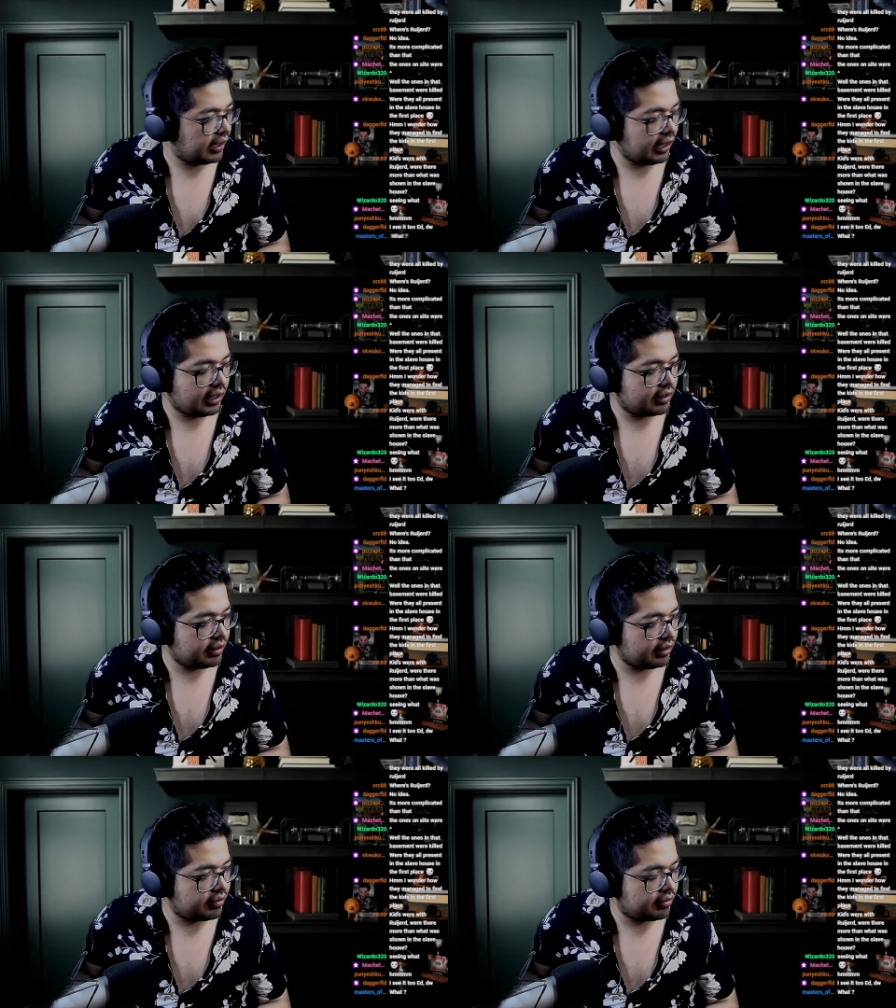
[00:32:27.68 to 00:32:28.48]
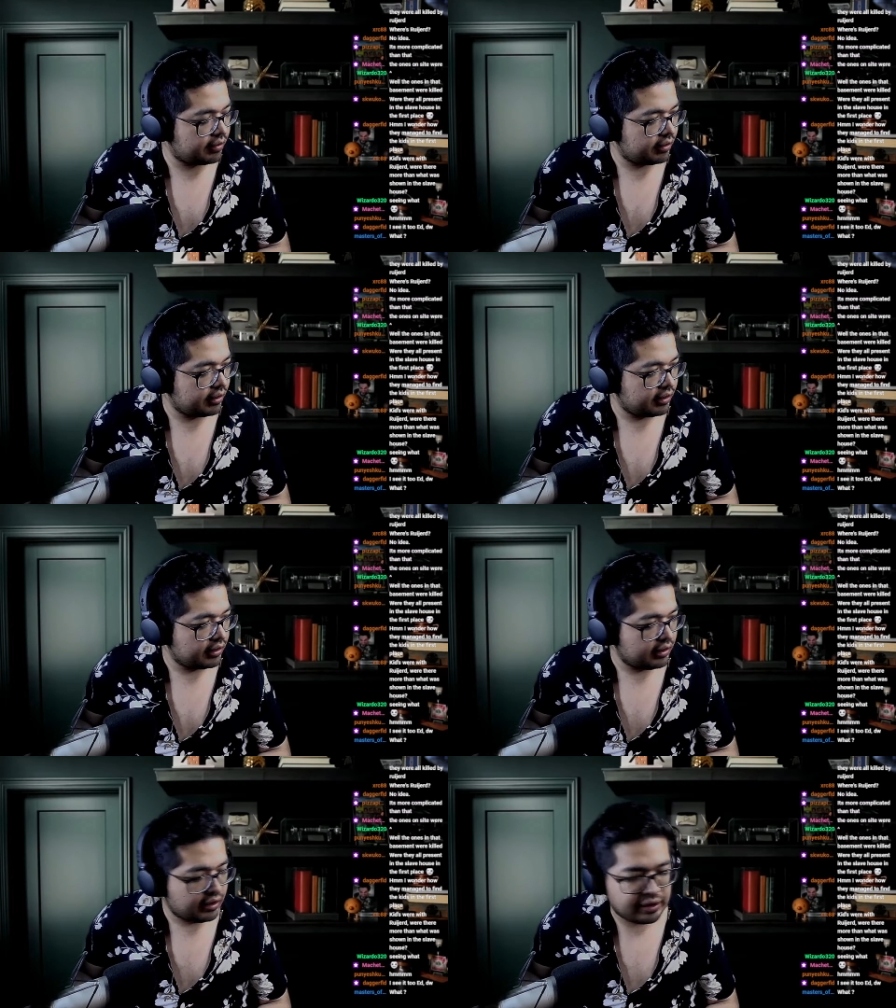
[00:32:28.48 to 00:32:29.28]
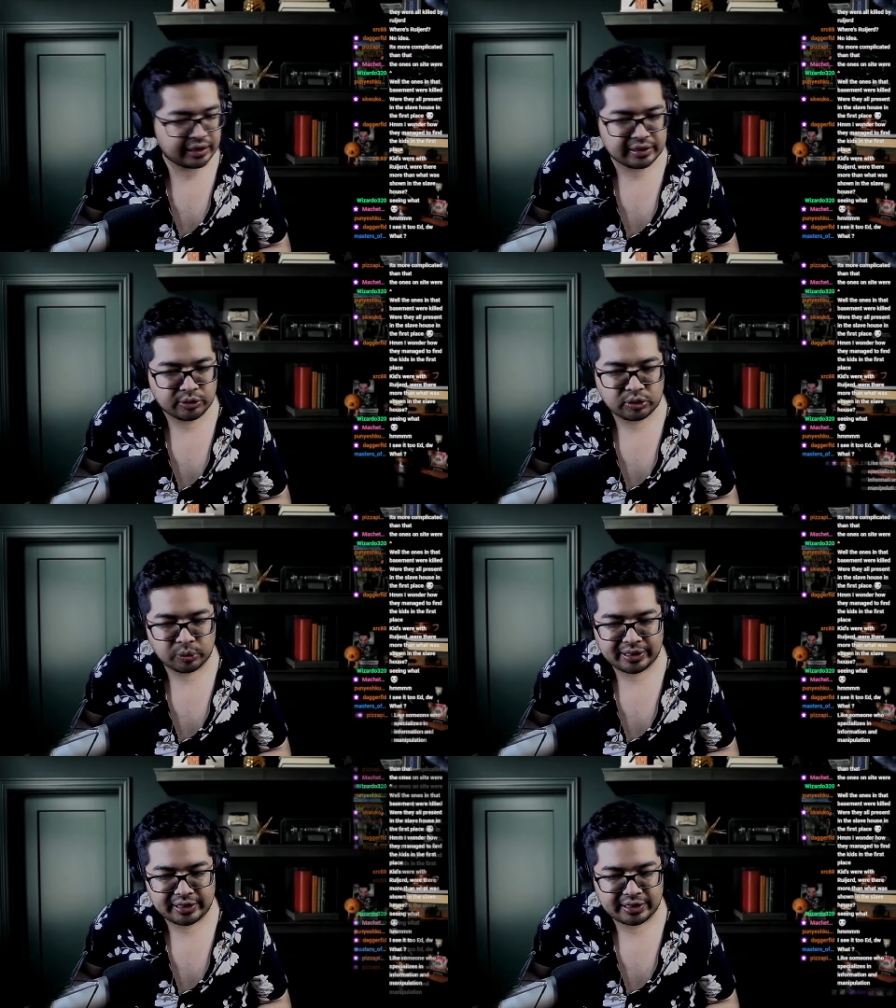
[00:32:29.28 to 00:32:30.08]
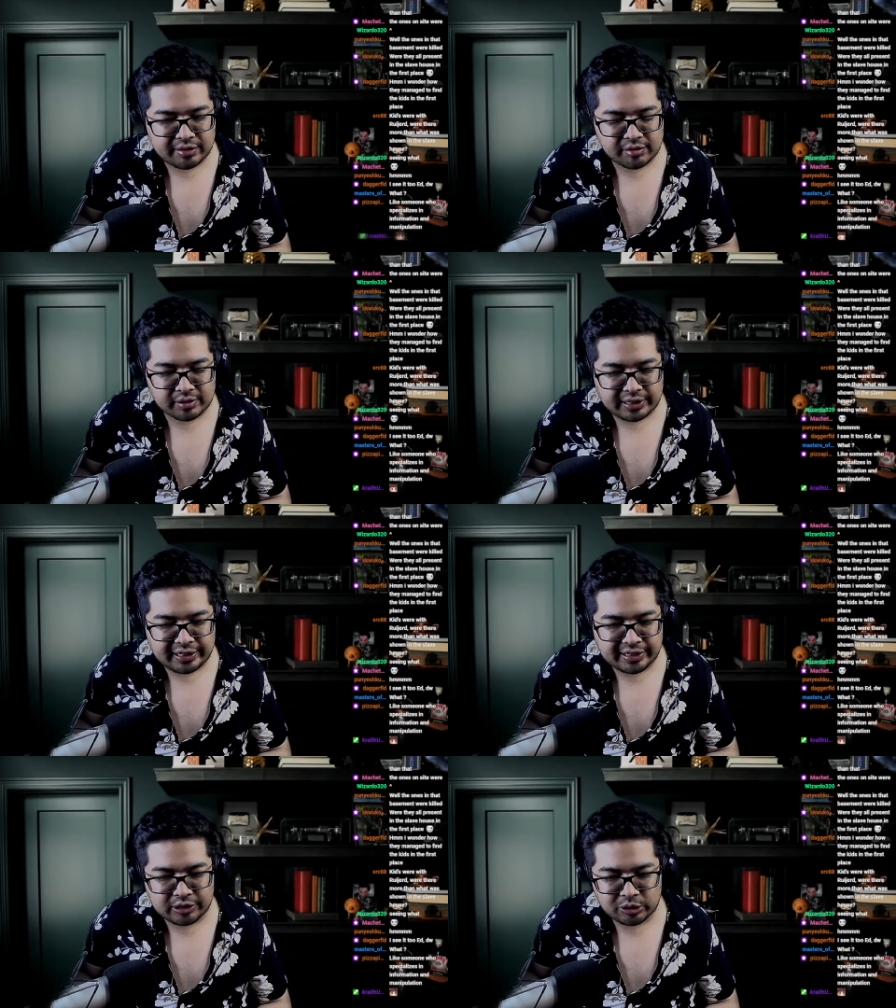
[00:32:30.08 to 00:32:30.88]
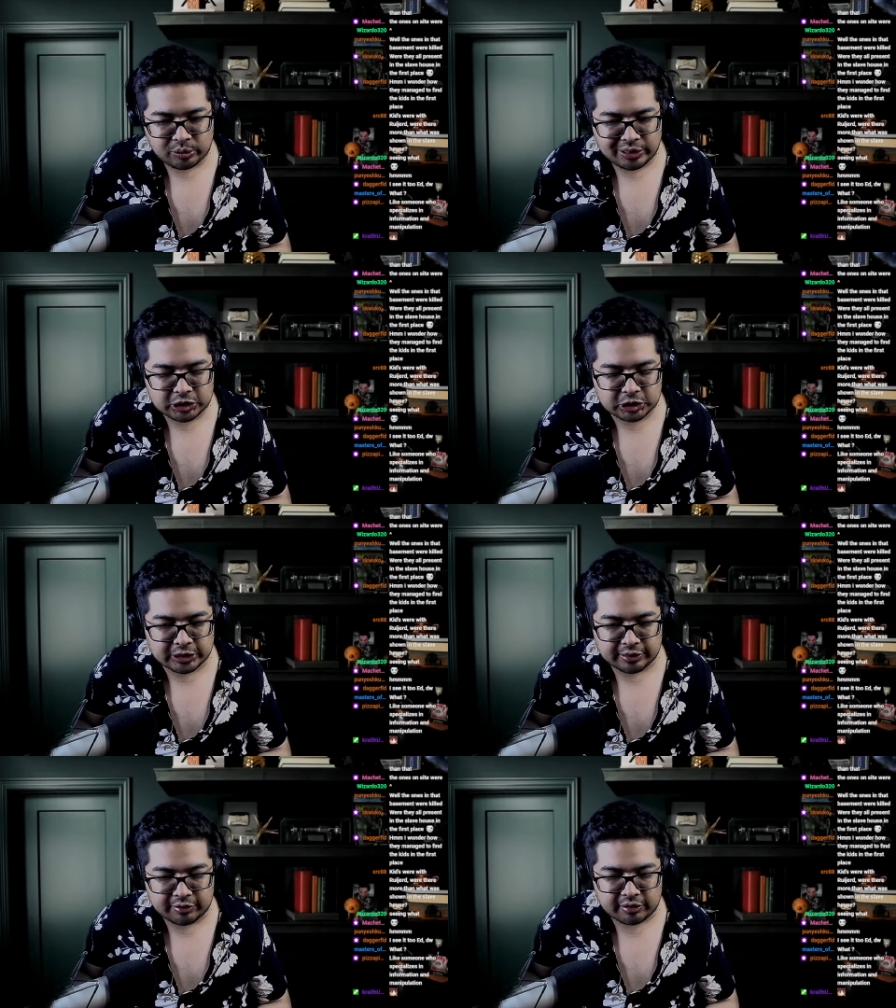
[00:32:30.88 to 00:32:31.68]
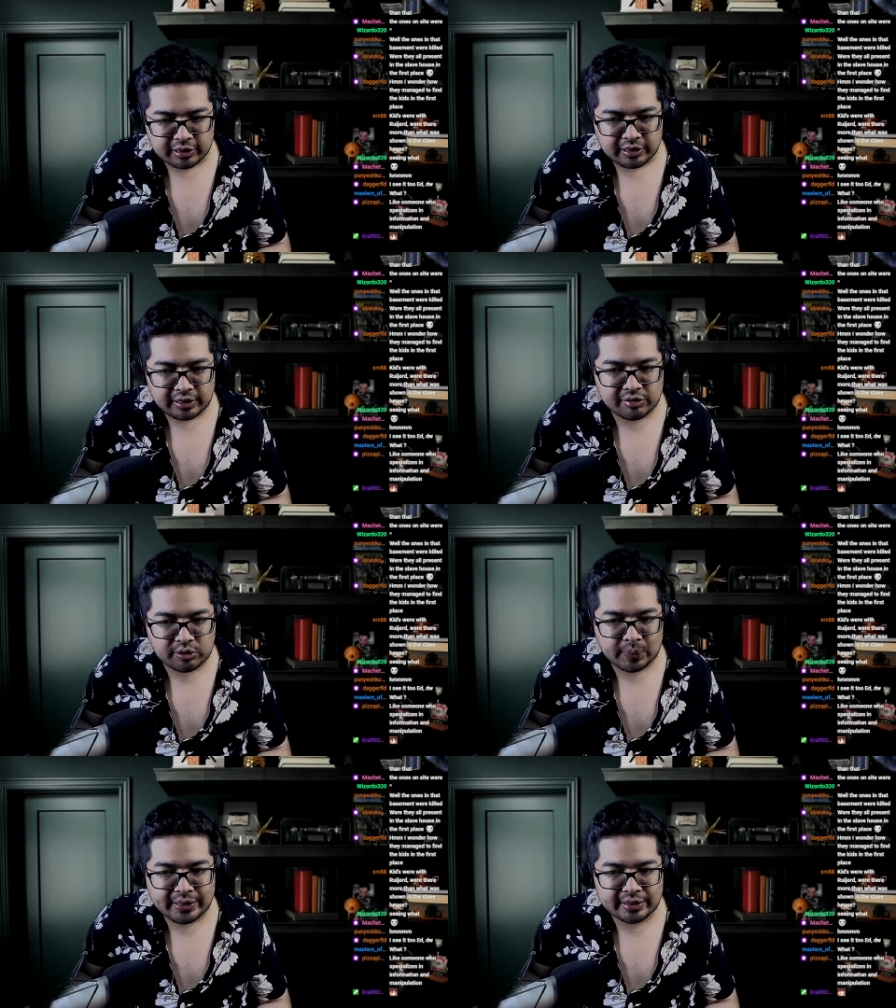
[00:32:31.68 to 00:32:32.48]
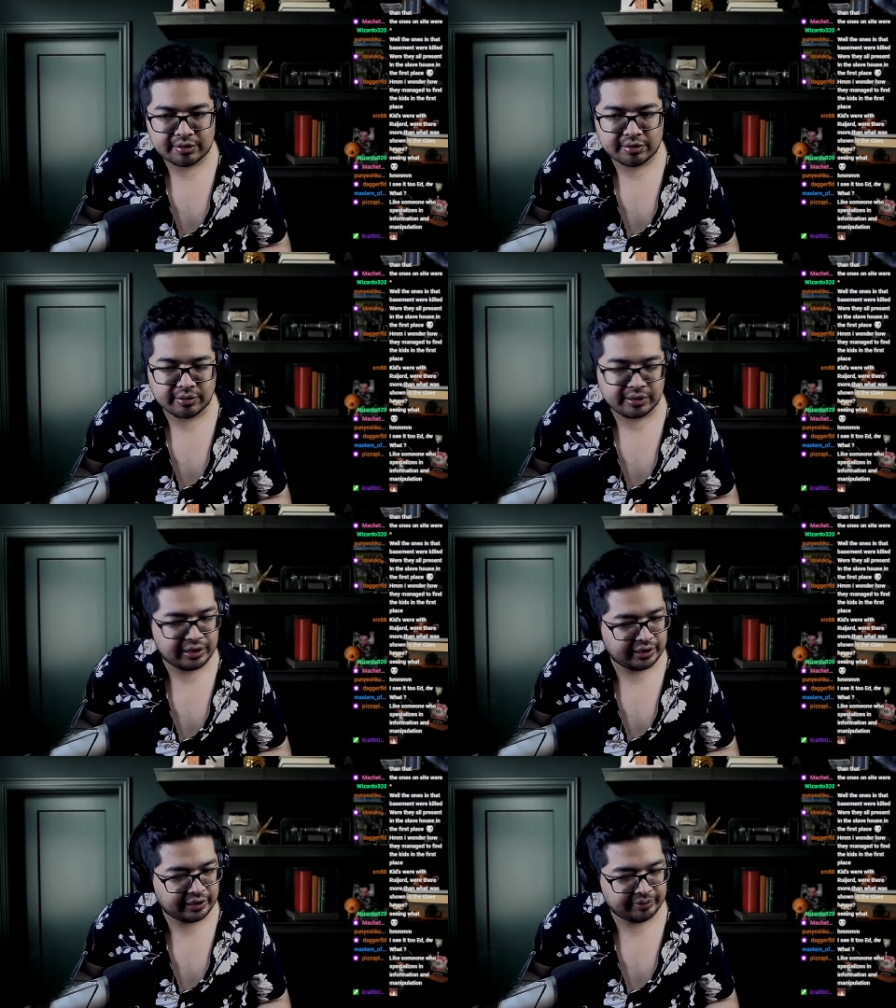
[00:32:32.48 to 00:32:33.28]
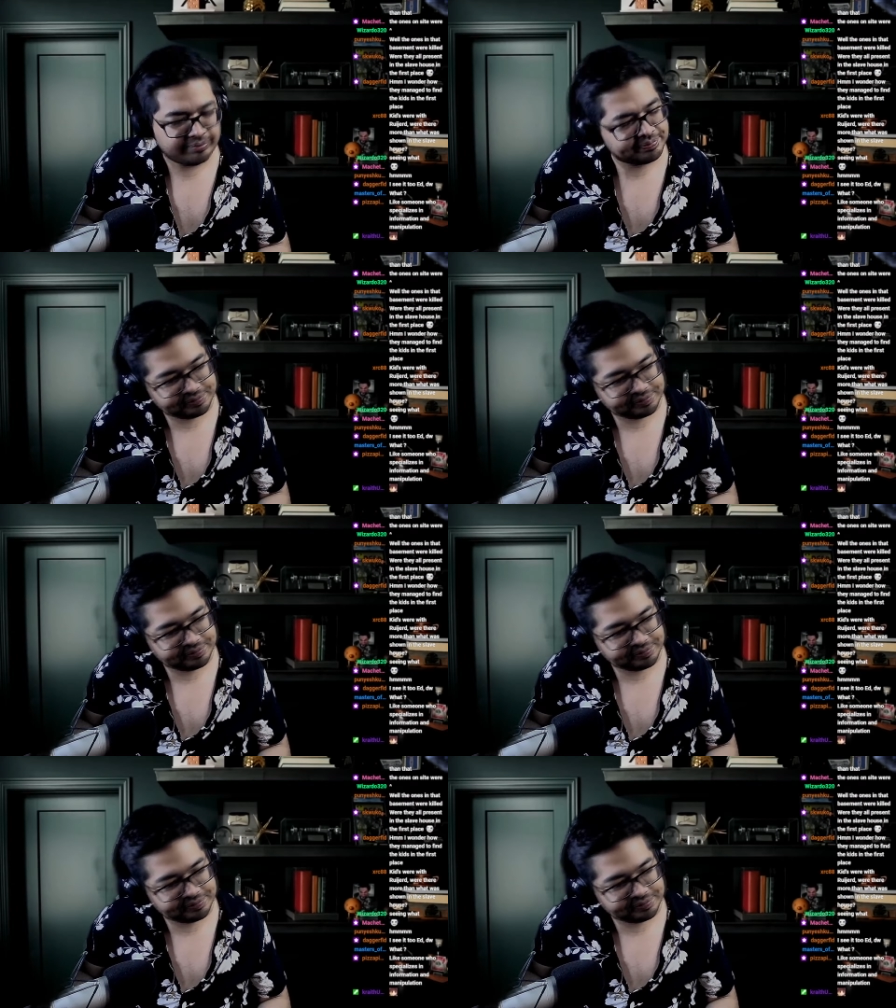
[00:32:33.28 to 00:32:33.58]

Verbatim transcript: Yeah, the way that he's leading the questions is the way that's, yeah.